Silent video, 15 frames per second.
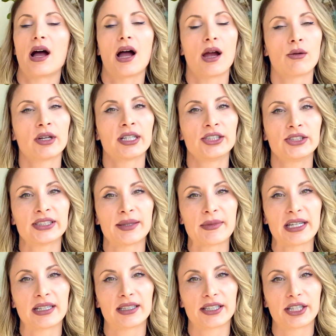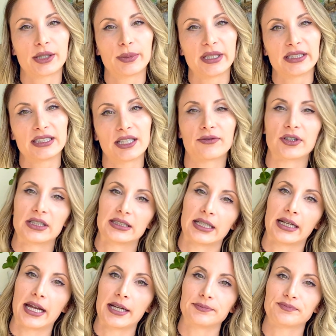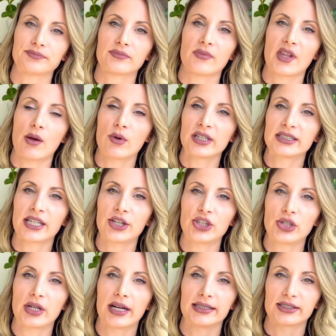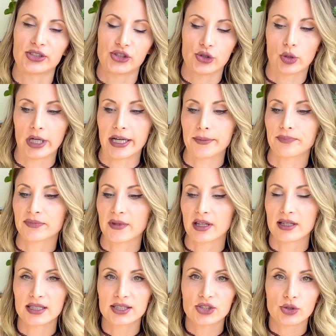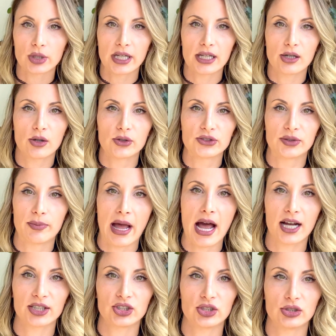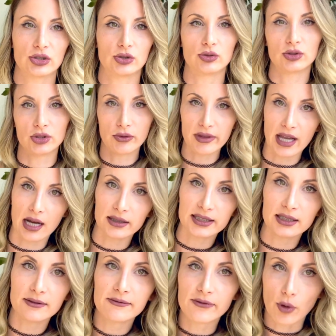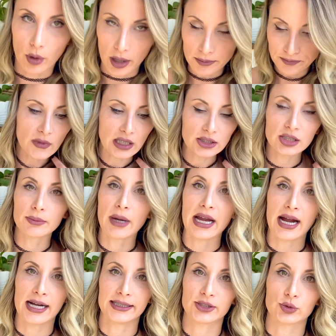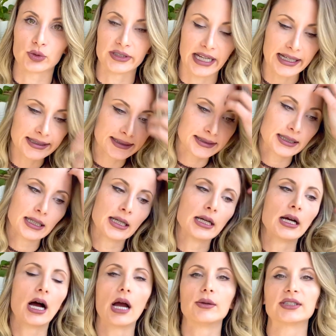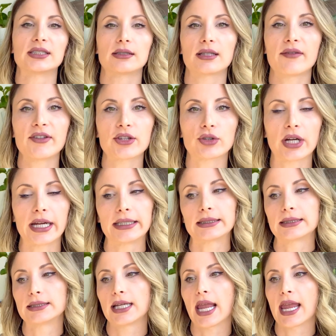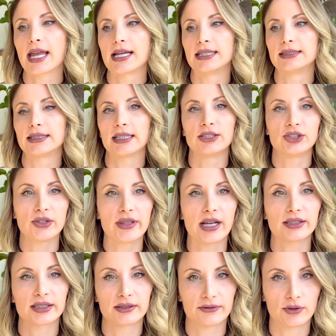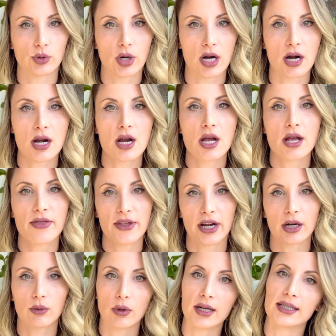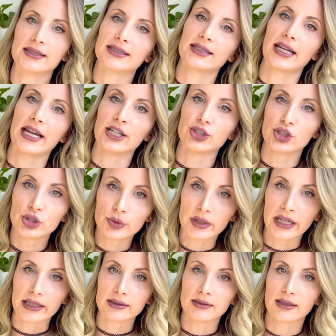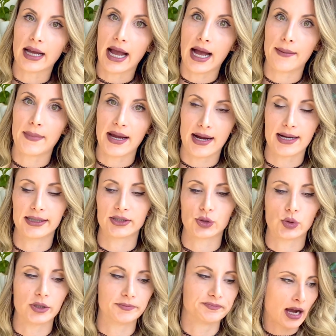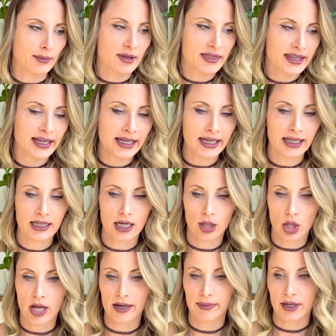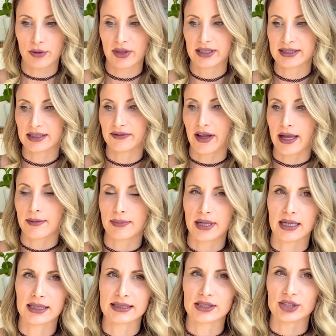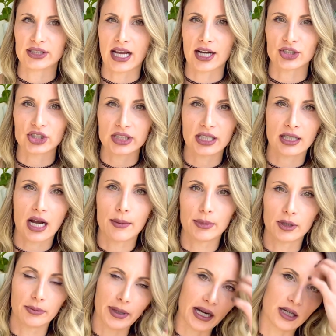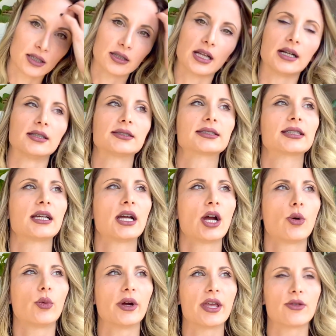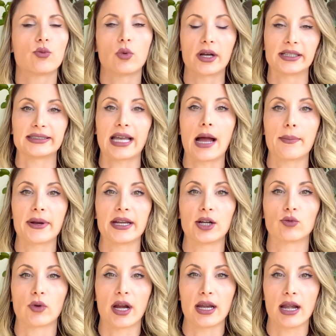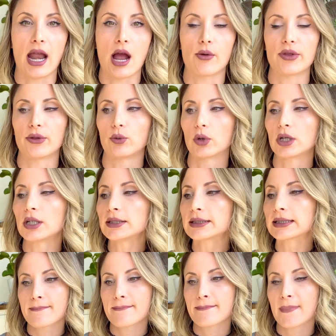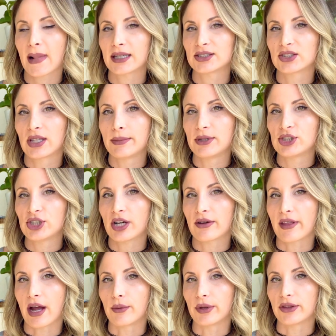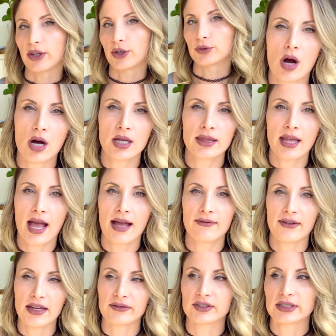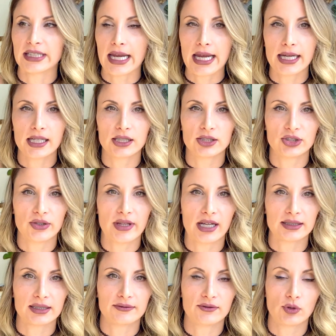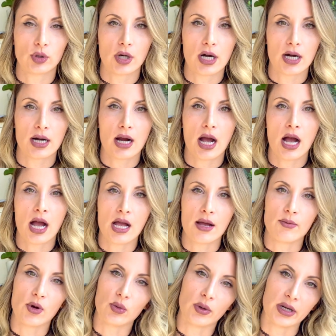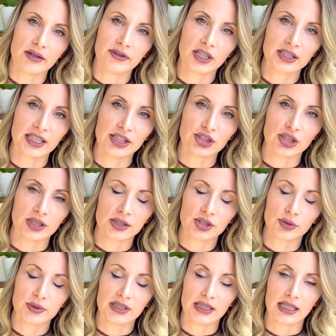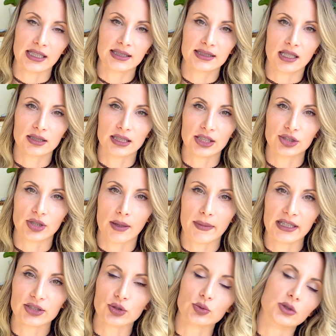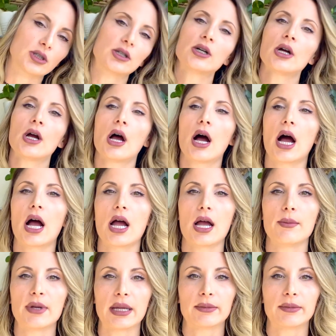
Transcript: I want to do something a little bit different today. I want to tell you guys a story. And this story goes back to 2004, to my high school days. I was in 11th grade, and in 2004, there was a shooting at my high school. I've been thinking a lot about this event because there's actually a couple of parallels with what is happening right now in the world. So let me share that with you. On that fateful day in 2004, one of our teachers, she was an ESL teacher at my school, named